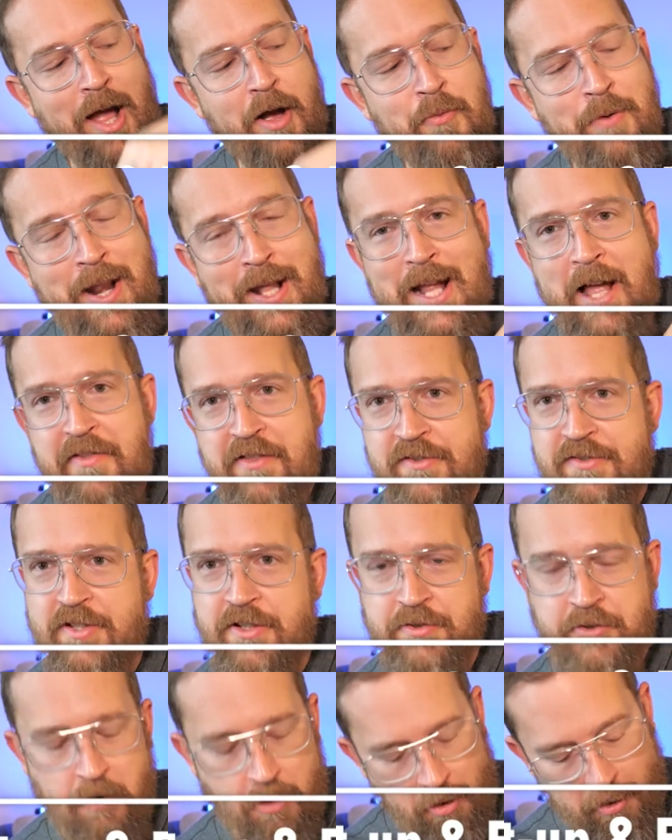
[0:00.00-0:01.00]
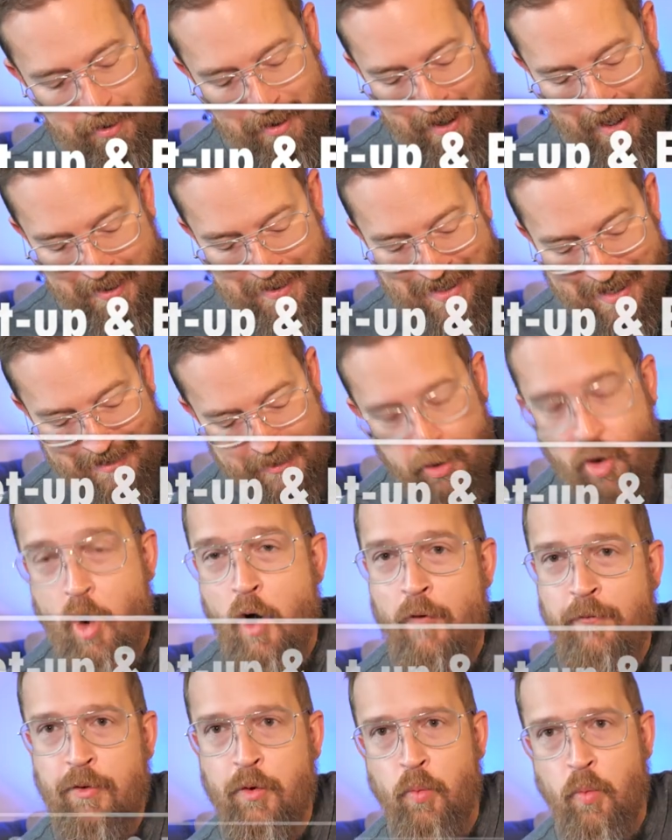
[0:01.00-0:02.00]
Uh, when I got this guitar, I got it
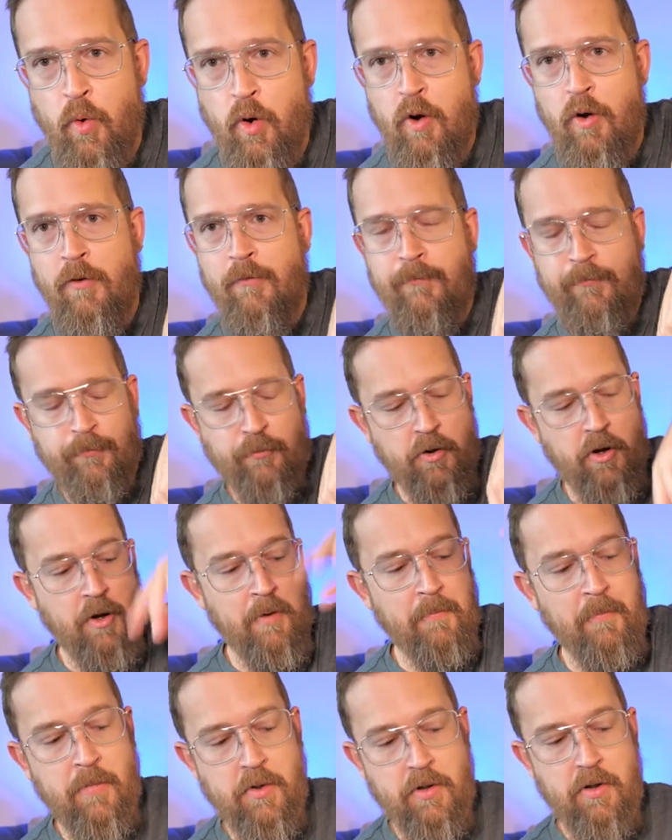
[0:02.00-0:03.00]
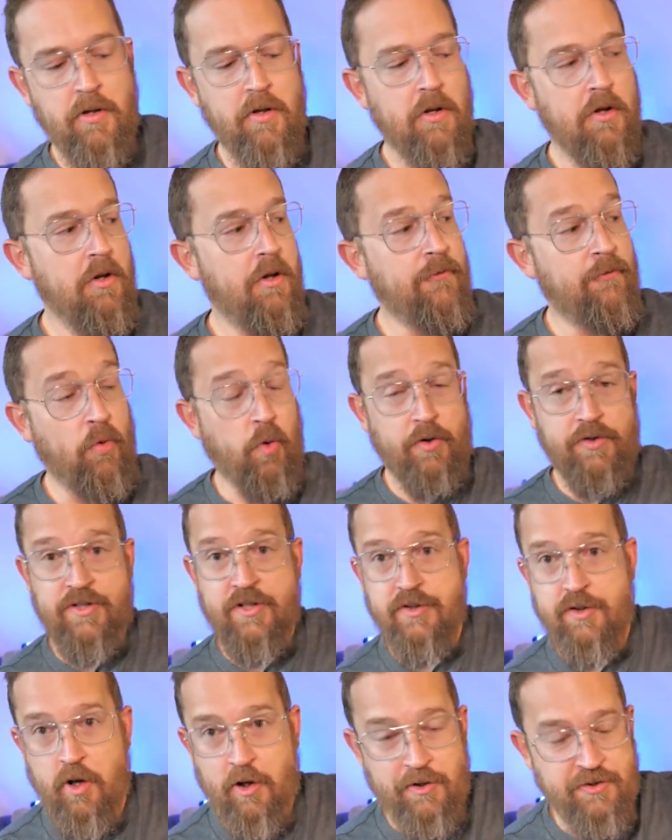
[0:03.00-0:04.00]
off the wall from, of course,
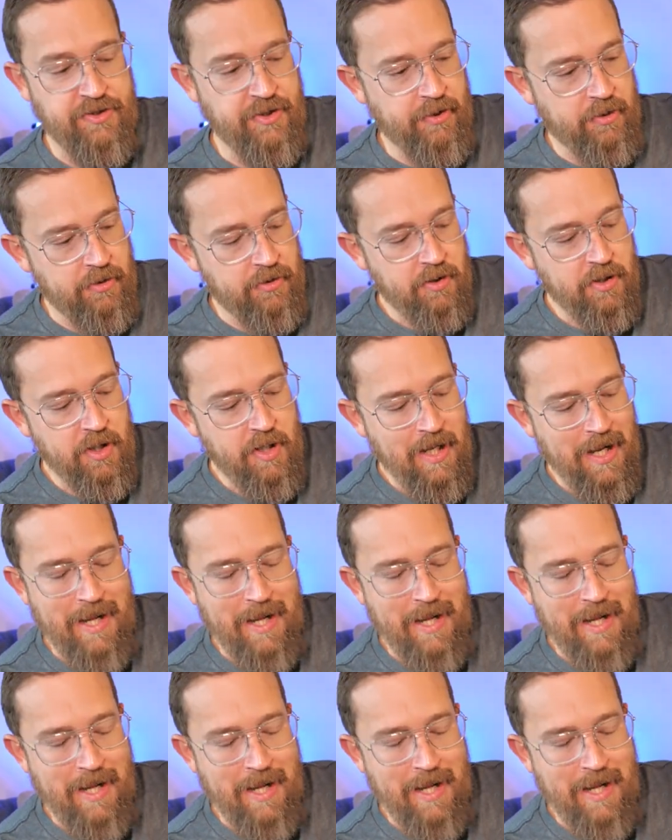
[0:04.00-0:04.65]
Guitar Center.